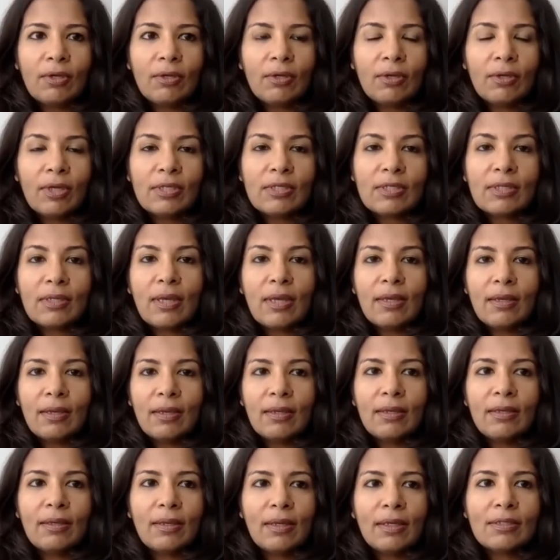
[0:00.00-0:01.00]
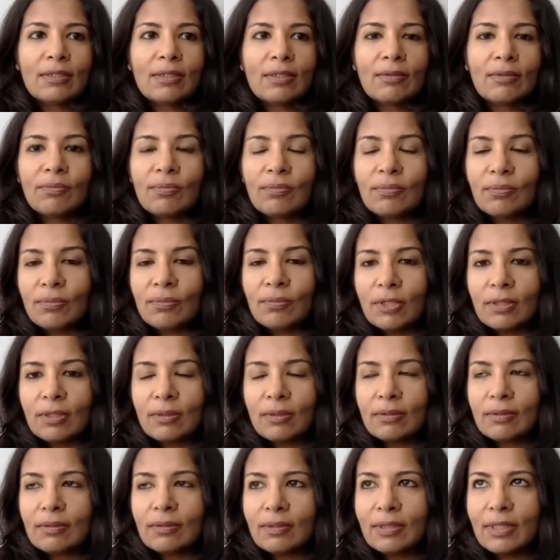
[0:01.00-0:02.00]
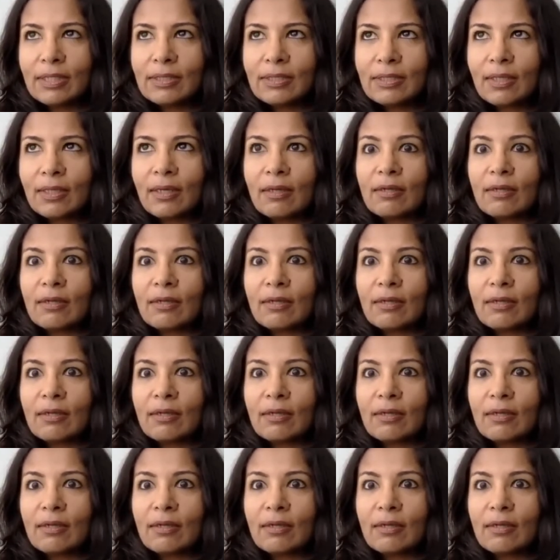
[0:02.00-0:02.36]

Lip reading: is a let's say